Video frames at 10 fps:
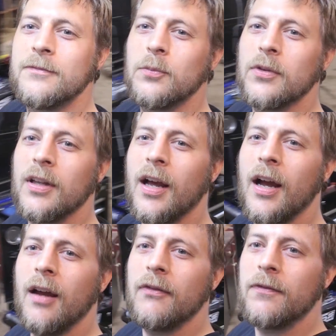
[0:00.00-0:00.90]
work
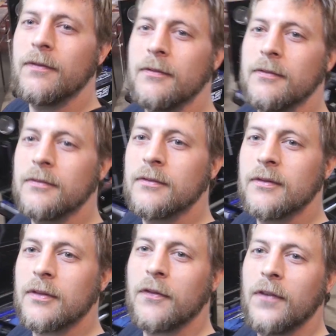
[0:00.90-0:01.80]
done there, as I
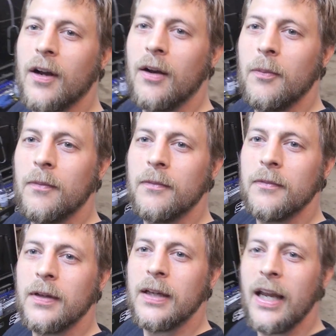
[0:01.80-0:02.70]
mentioned in the
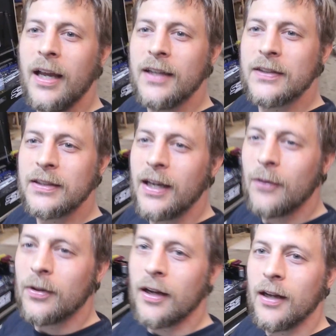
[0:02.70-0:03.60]
last blog.
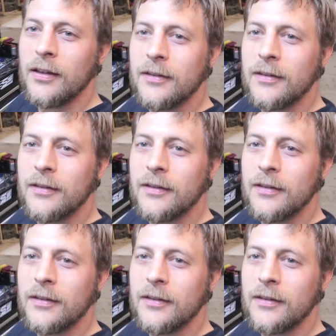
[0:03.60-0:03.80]
And